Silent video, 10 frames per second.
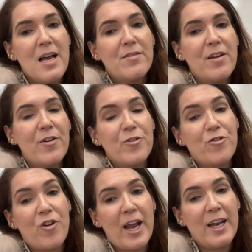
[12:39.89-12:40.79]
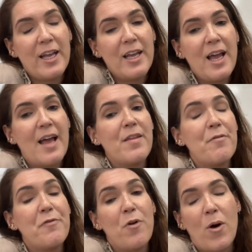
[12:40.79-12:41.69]
their training and
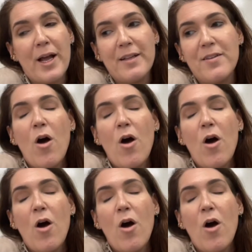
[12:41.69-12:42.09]
avoid